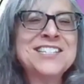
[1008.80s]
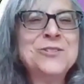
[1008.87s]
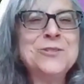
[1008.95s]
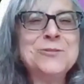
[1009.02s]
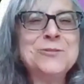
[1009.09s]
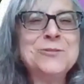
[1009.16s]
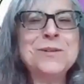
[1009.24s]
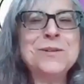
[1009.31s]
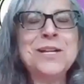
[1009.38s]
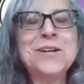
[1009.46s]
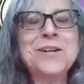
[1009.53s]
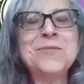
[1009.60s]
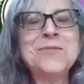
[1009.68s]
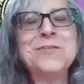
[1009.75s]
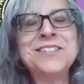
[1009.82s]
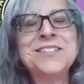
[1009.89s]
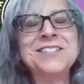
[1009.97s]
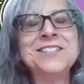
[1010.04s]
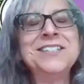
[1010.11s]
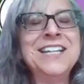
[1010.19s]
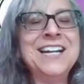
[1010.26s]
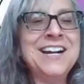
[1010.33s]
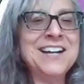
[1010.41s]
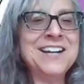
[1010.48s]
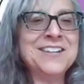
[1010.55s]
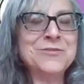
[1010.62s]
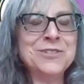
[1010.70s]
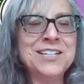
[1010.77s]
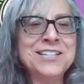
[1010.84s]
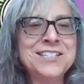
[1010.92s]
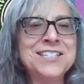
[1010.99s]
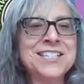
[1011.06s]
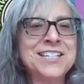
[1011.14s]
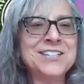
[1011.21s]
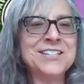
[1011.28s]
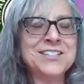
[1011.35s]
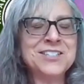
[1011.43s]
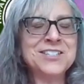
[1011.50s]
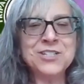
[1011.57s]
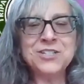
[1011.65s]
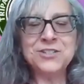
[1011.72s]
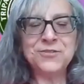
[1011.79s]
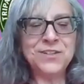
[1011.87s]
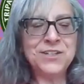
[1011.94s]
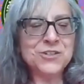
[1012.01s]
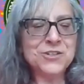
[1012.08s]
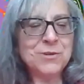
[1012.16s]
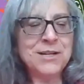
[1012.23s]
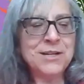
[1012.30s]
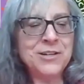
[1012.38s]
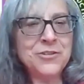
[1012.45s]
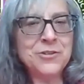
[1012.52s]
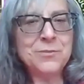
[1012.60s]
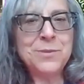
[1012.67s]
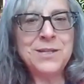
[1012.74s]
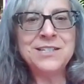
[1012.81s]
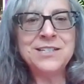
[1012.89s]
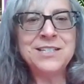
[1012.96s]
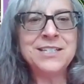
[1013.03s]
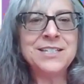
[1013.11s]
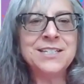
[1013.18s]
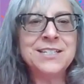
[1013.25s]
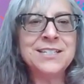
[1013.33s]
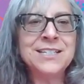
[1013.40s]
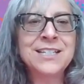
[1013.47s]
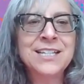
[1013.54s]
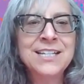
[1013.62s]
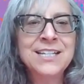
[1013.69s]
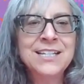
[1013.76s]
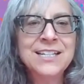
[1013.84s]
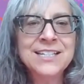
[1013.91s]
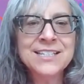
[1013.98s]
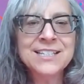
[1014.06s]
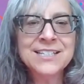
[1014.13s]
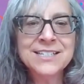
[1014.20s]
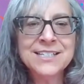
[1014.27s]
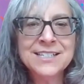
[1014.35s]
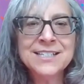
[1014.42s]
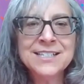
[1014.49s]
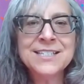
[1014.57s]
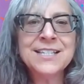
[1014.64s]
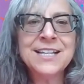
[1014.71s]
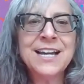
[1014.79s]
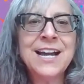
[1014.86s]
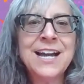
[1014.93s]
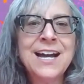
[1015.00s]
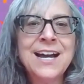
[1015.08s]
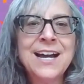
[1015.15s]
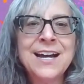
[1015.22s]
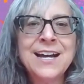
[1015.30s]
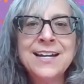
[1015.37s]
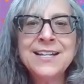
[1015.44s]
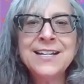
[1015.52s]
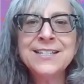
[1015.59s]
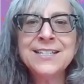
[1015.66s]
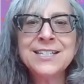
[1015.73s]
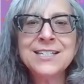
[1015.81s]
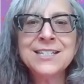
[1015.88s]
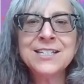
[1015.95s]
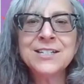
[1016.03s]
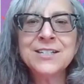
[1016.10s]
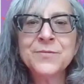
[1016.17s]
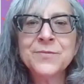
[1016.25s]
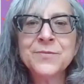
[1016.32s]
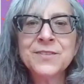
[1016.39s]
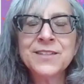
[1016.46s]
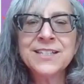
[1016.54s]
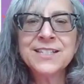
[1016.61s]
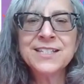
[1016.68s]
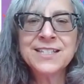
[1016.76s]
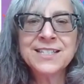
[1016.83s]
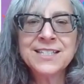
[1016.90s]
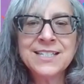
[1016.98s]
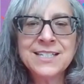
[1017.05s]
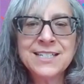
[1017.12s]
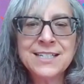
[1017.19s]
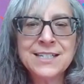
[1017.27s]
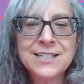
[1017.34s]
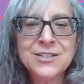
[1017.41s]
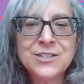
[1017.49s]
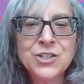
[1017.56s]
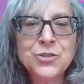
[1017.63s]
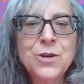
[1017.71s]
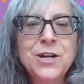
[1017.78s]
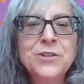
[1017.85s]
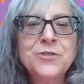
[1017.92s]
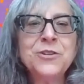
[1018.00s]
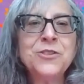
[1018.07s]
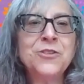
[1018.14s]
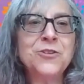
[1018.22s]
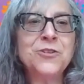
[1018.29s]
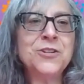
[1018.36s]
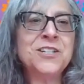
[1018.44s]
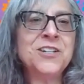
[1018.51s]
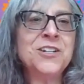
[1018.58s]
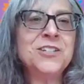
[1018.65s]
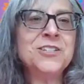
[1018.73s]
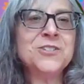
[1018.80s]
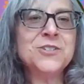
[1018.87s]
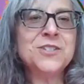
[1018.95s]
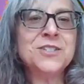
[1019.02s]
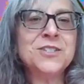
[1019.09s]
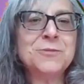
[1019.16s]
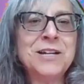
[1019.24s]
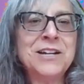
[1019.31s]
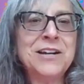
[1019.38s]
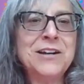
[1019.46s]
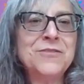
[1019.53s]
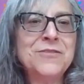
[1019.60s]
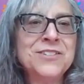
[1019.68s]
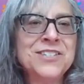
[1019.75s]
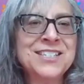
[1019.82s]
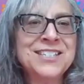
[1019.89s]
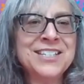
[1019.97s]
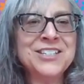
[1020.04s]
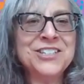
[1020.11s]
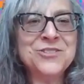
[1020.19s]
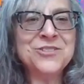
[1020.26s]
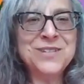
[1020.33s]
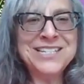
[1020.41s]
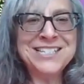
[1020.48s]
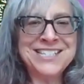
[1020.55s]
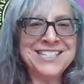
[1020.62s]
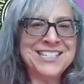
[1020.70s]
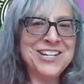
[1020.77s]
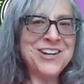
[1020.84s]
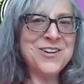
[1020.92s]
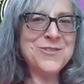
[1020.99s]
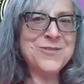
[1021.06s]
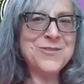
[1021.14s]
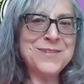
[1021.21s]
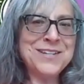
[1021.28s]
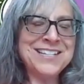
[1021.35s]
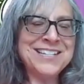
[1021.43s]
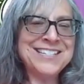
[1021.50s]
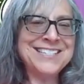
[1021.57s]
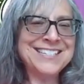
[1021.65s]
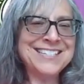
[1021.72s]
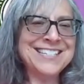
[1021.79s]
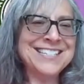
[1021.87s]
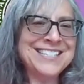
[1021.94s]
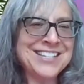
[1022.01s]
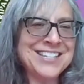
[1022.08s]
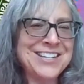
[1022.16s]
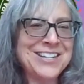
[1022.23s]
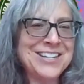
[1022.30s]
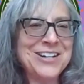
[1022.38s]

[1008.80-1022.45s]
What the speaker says: cool. Well, yeah, let's cross our fingers. Right now the painting is at, let's see, $230. So we have just a little ways to go, and it's